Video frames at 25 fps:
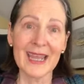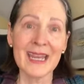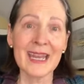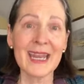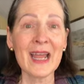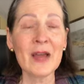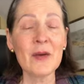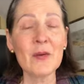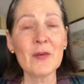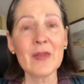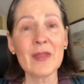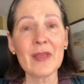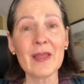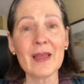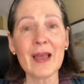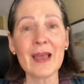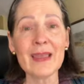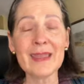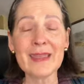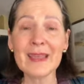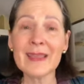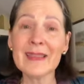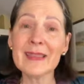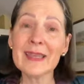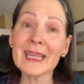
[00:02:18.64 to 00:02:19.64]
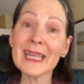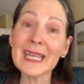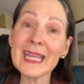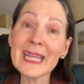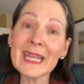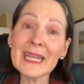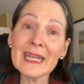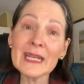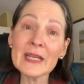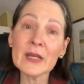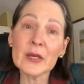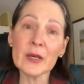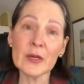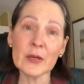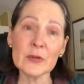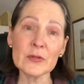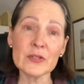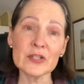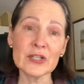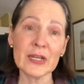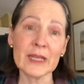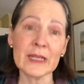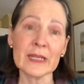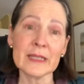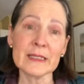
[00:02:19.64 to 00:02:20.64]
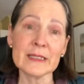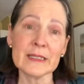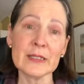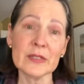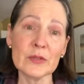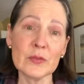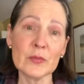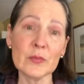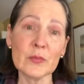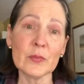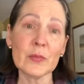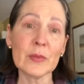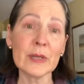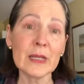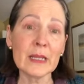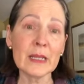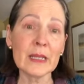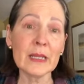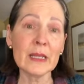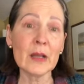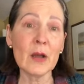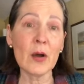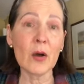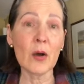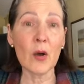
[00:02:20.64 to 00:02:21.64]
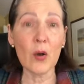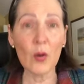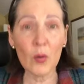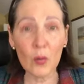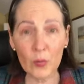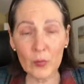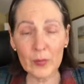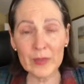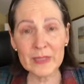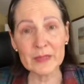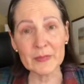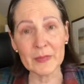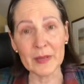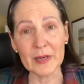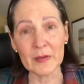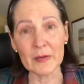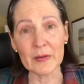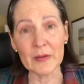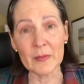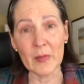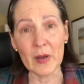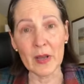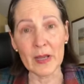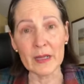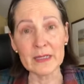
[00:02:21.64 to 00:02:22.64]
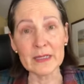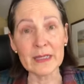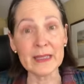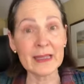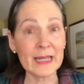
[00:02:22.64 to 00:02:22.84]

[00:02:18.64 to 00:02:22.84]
Now, I think the key to coaching is to really always bear in mind,